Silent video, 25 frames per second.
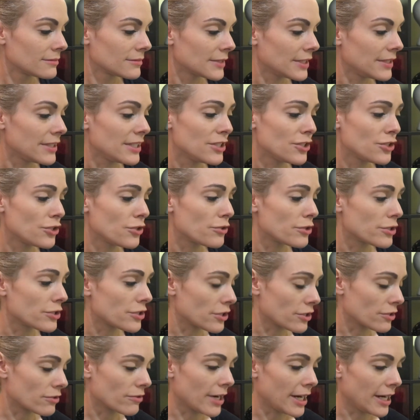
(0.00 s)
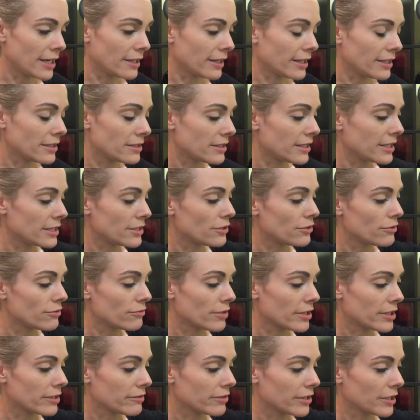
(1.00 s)
And these tuners are great. They, they tune
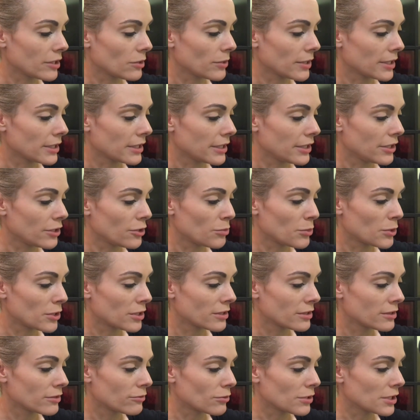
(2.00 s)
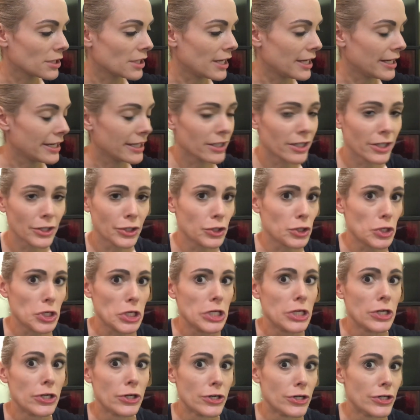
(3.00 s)
very, very quickly. No more relying on your
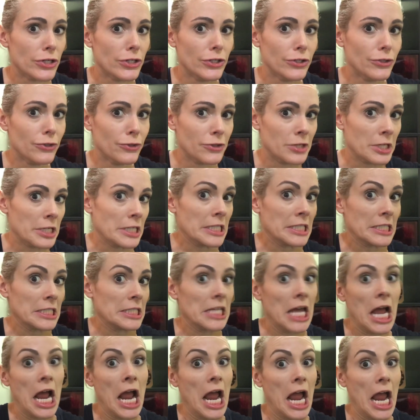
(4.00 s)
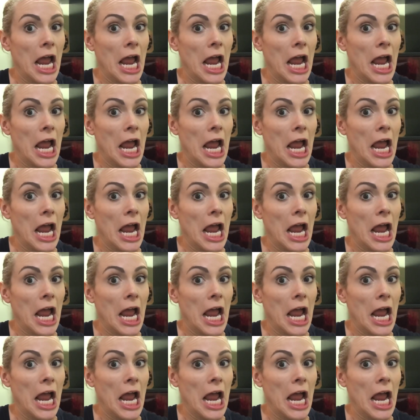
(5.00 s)
ear to do things.